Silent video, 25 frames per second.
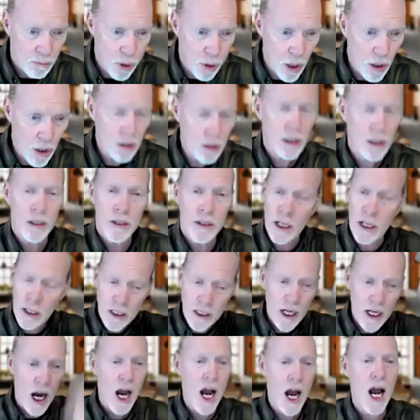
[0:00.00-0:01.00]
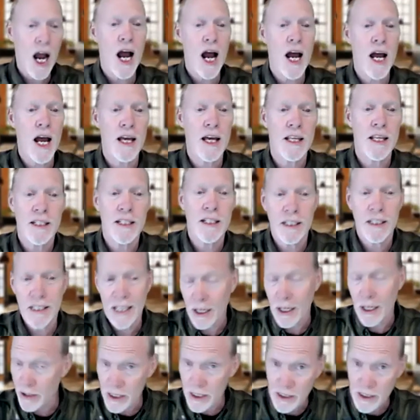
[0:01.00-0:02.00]
Boop, they're gone.
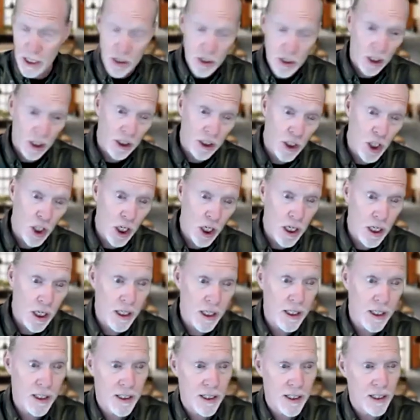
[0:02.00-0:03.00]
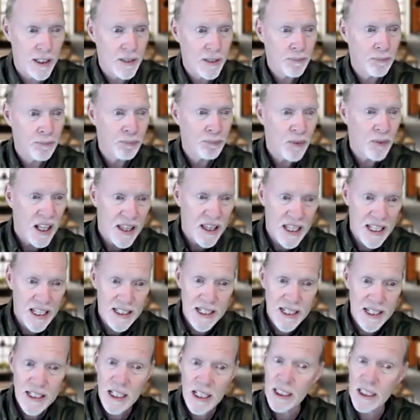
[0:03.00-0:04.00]
Now this is looking good.
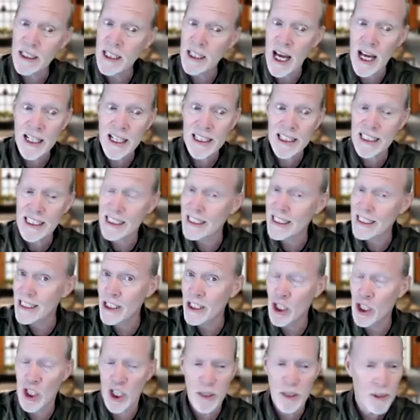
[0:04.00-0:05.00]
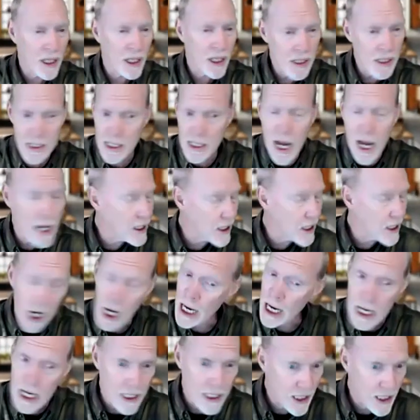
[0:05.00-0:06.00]
This is a lot cleaner, but it's not
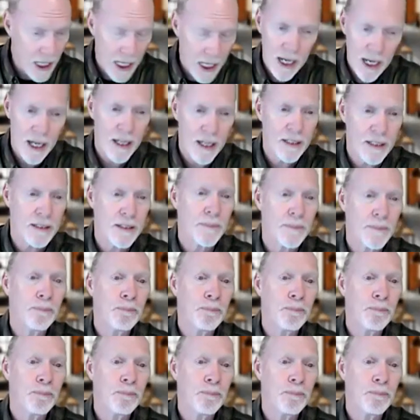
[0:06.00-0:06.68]
gone yet.